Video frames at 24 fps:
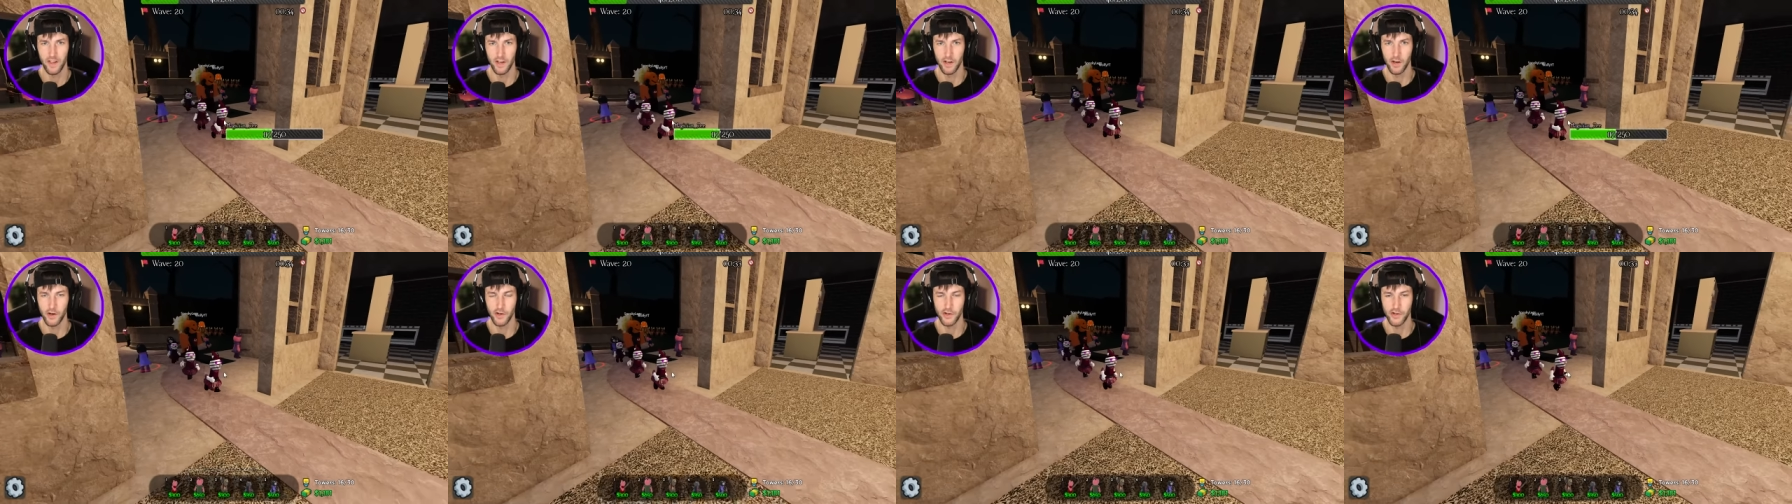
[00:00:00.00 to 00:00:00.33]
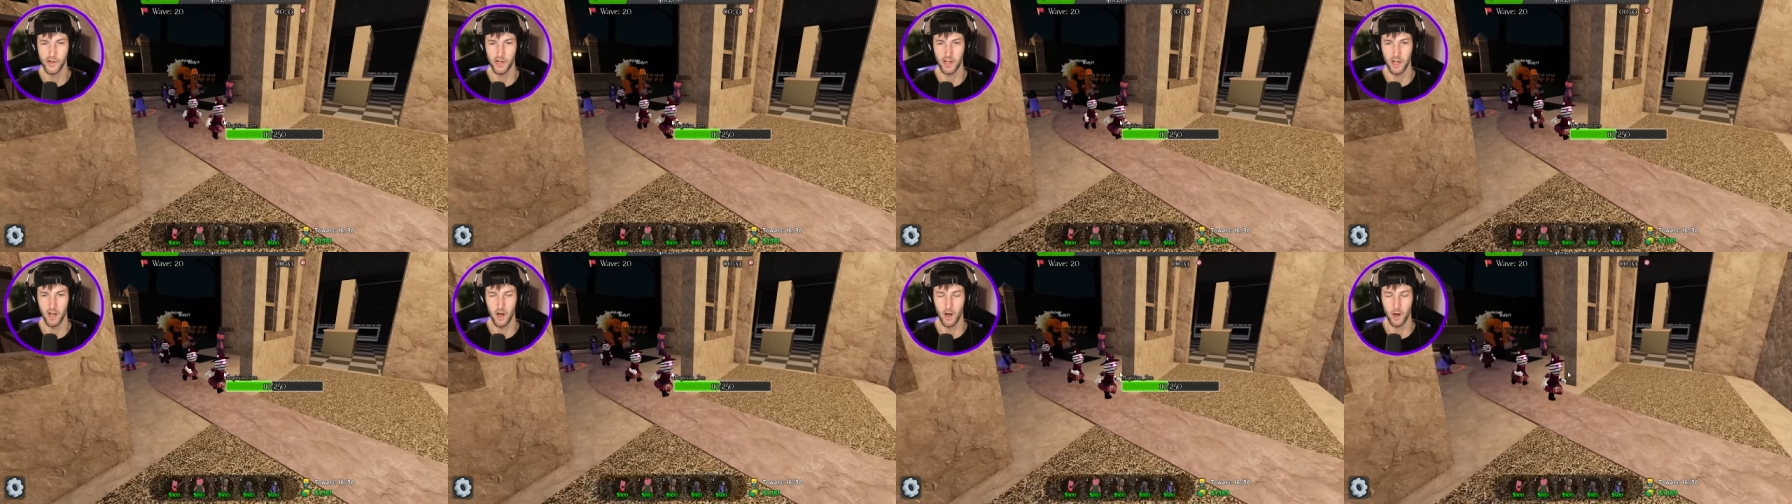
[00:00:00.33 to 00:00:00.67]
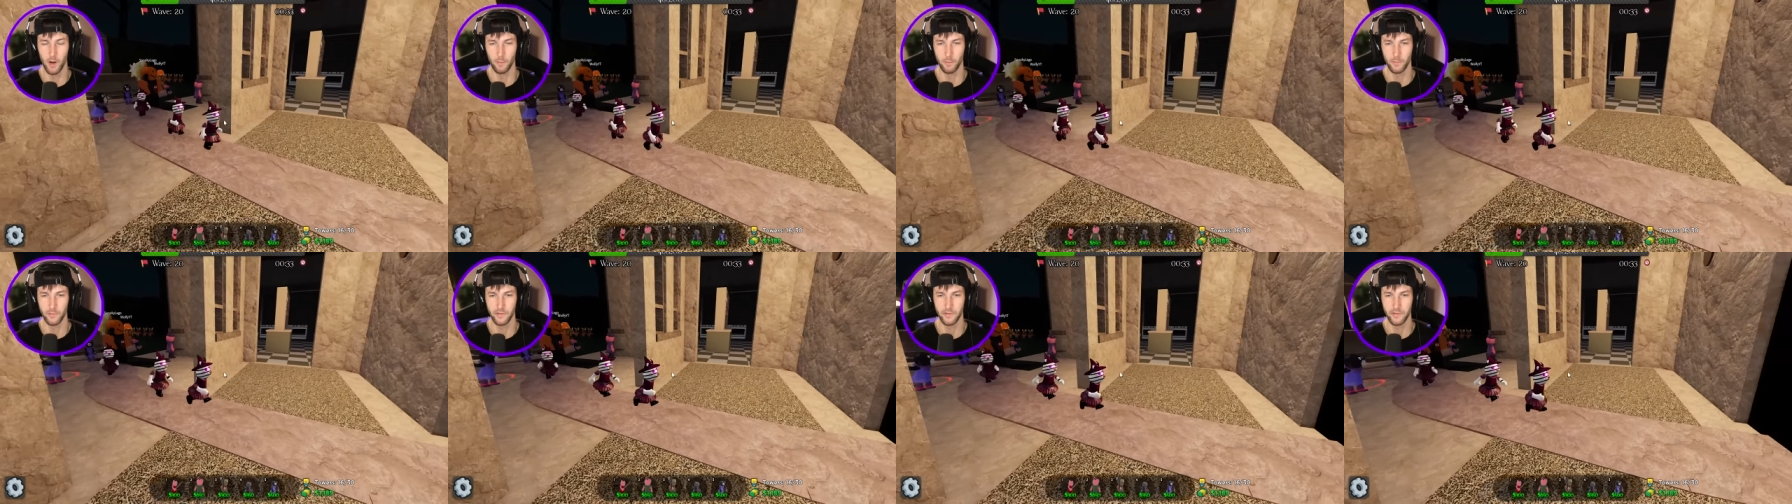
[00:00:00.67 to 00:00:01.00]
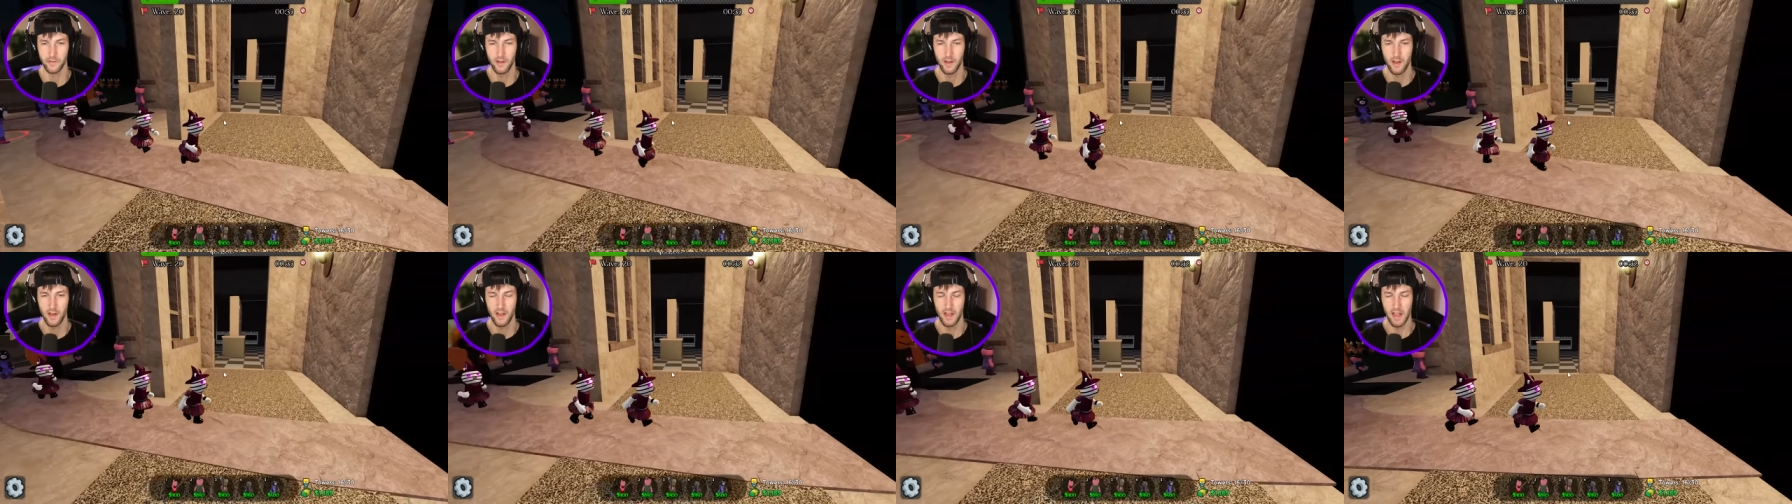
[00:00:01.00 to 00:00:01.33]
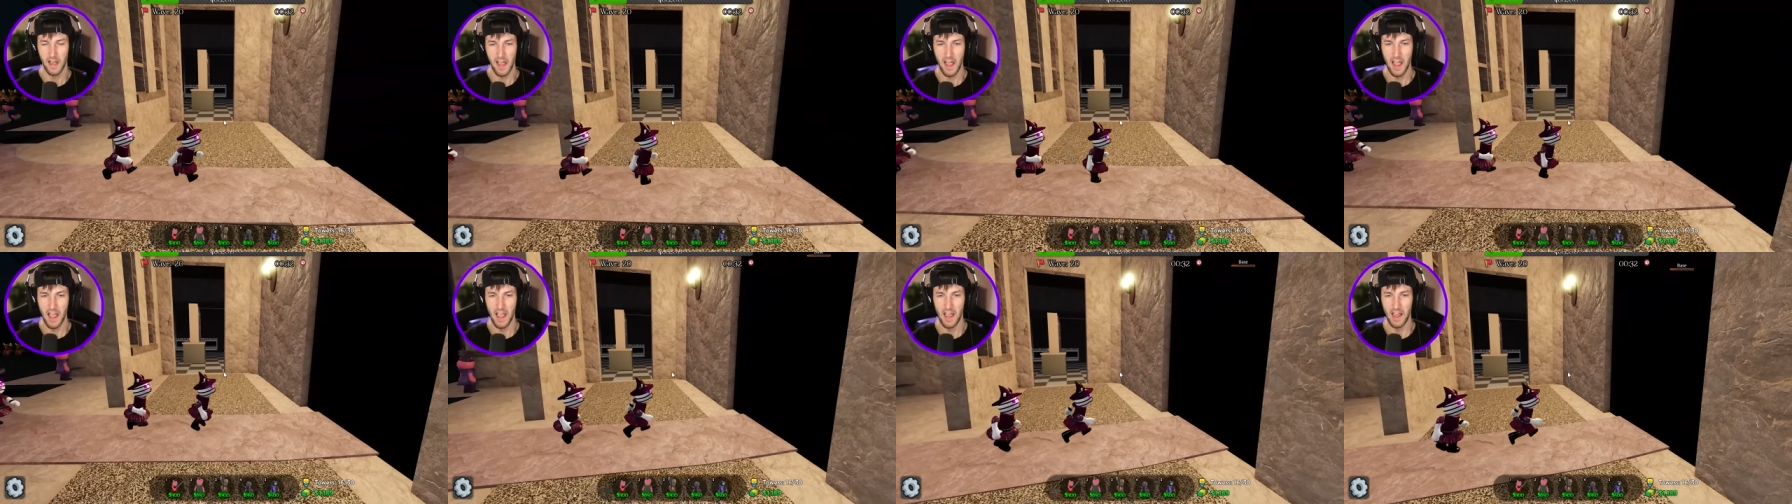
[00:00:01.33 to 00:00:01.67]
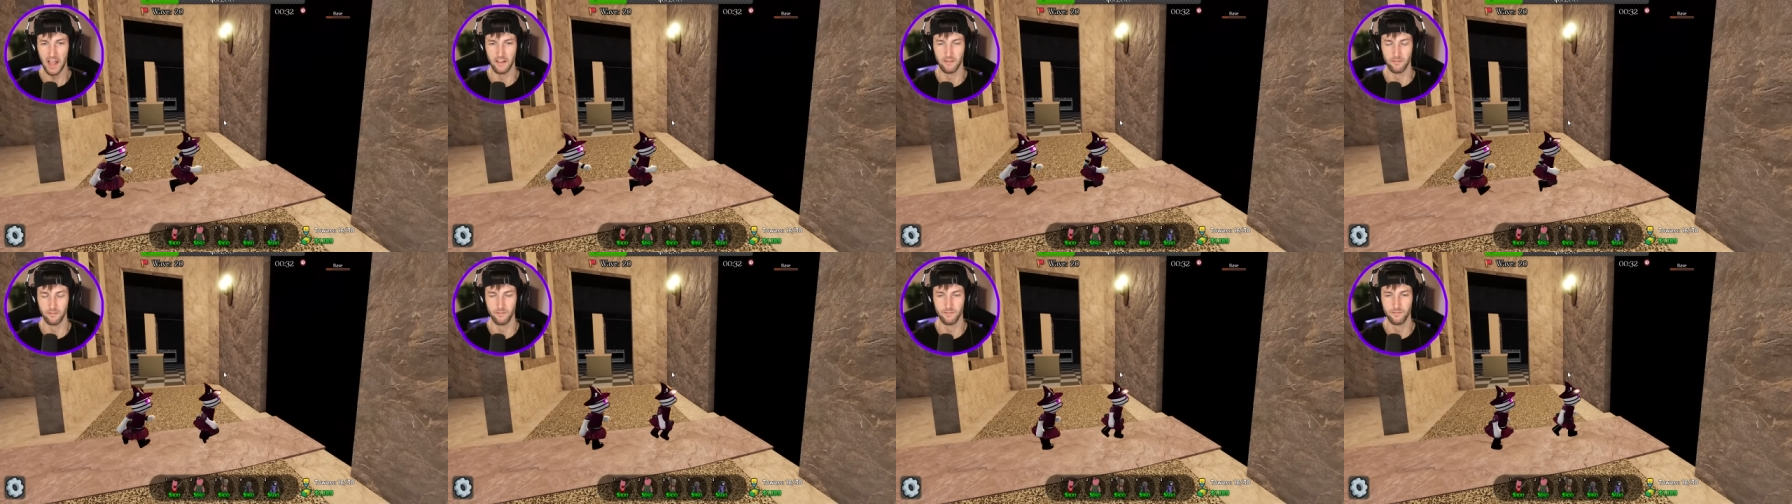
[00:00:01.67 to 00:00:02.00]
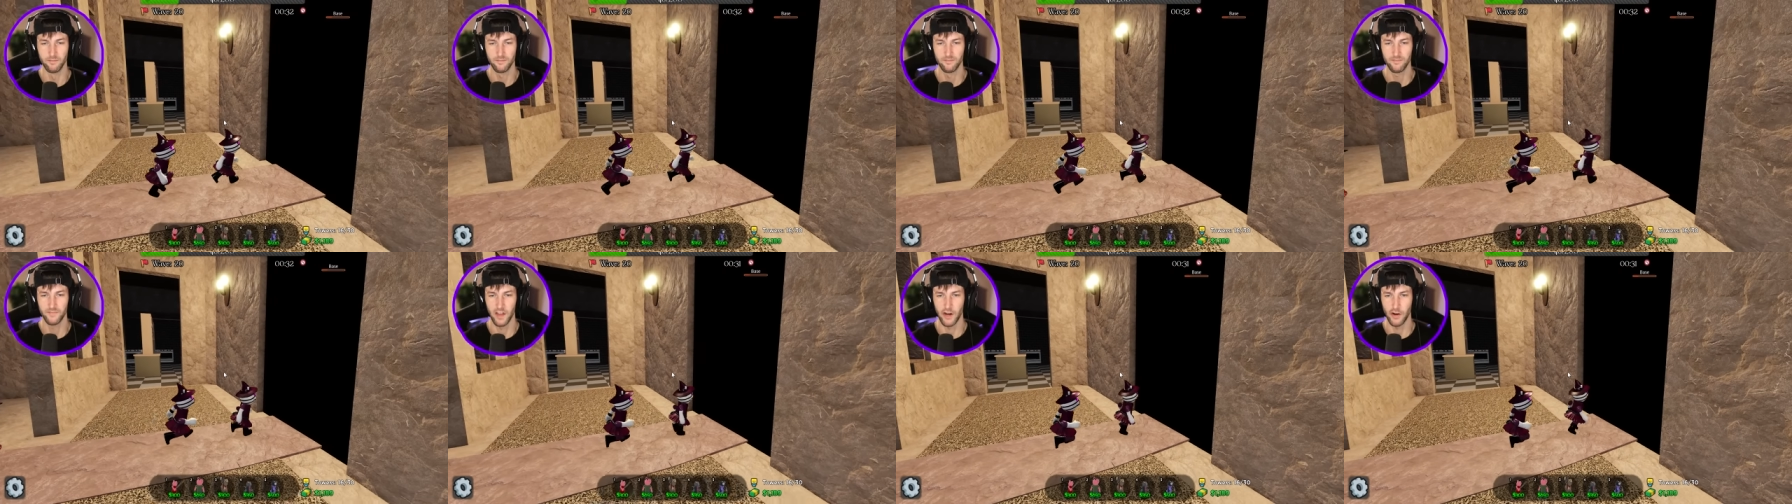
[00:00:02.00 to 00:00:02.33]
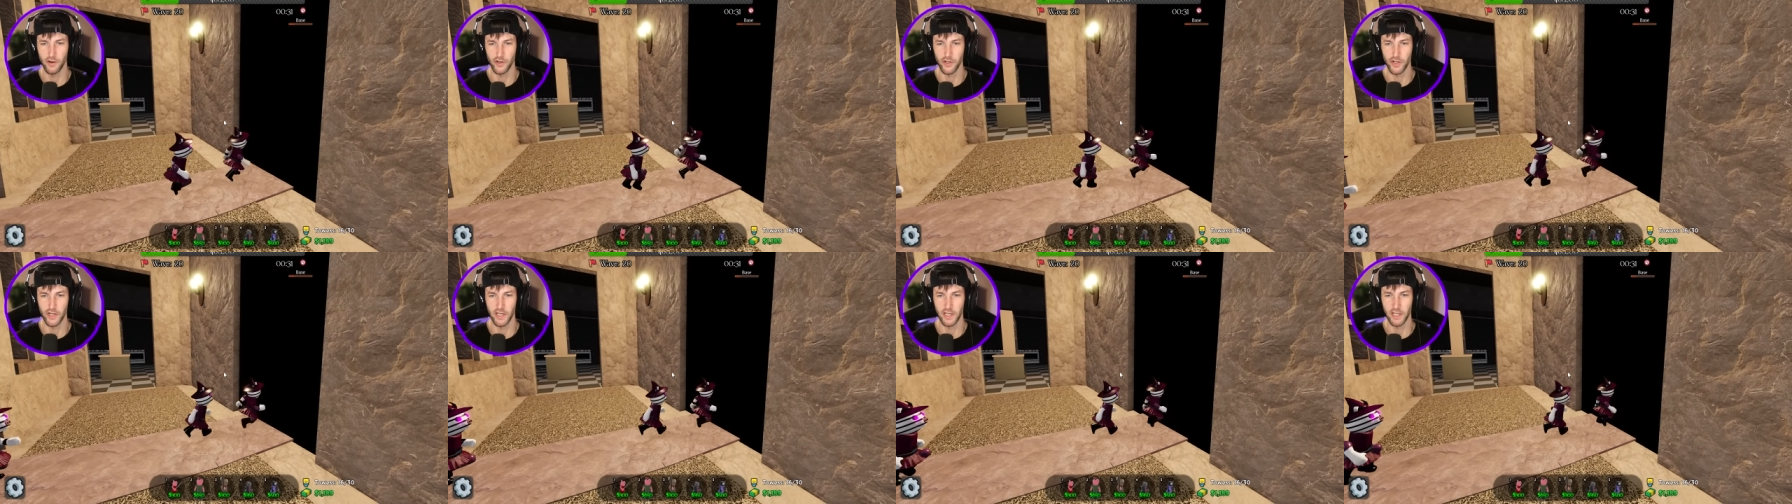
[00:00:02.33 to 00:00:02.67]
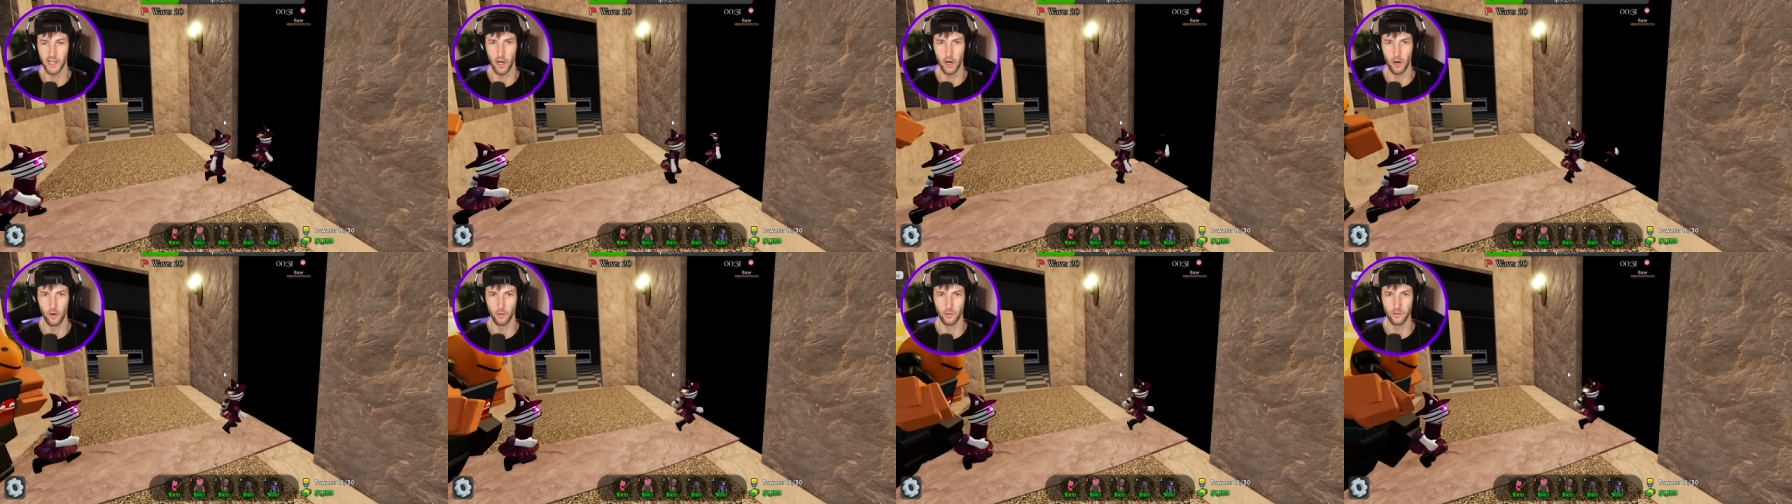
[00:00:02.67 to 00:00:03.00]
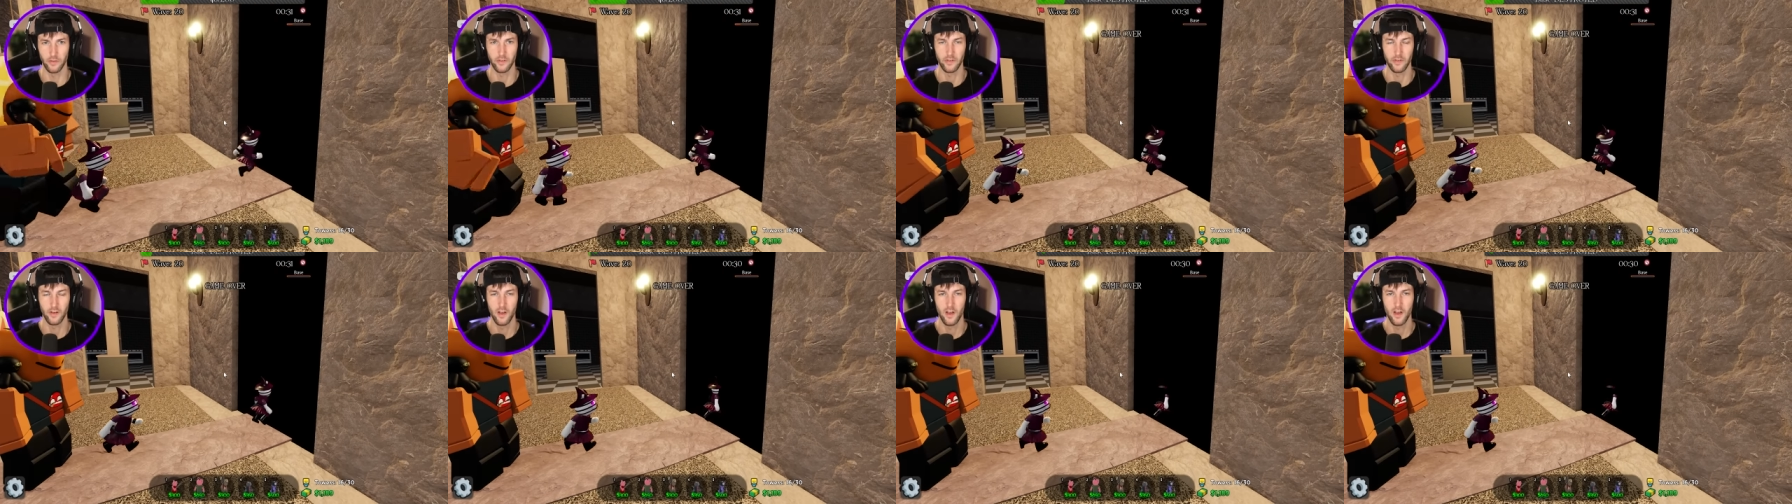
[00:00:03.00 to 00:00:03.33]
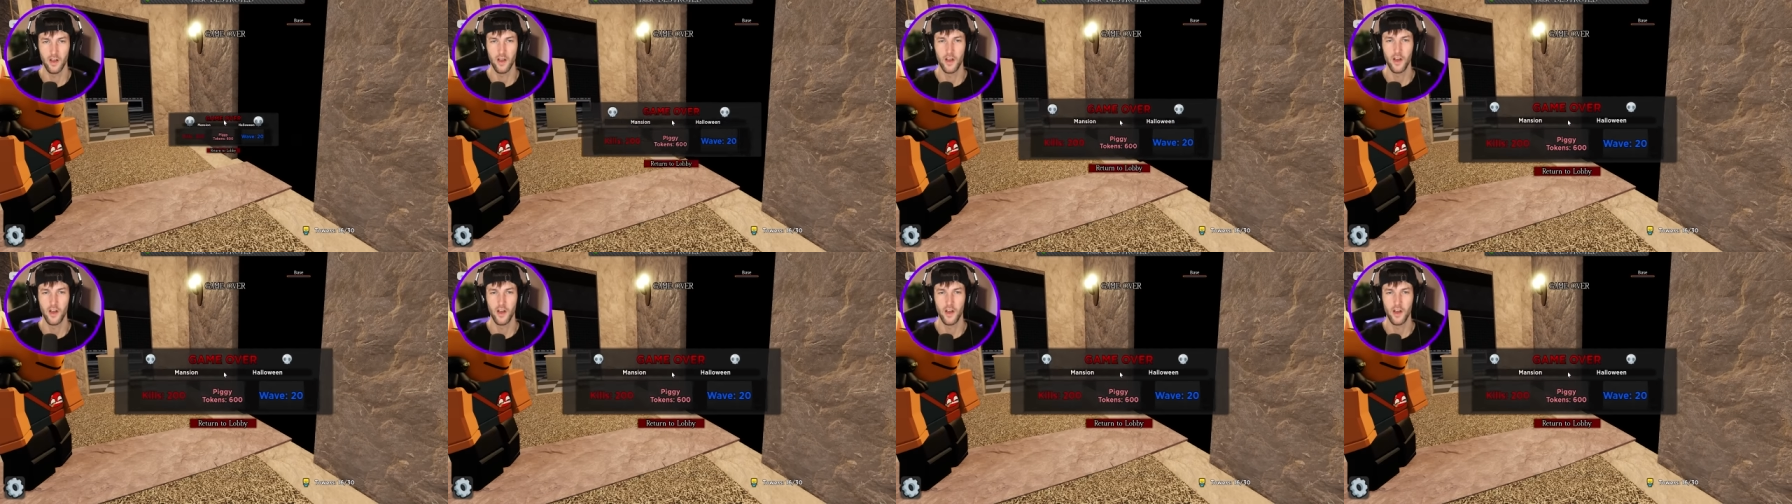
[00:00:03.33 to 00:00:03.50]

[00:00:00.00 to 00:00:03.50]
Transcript: Here she comes, and there she goes.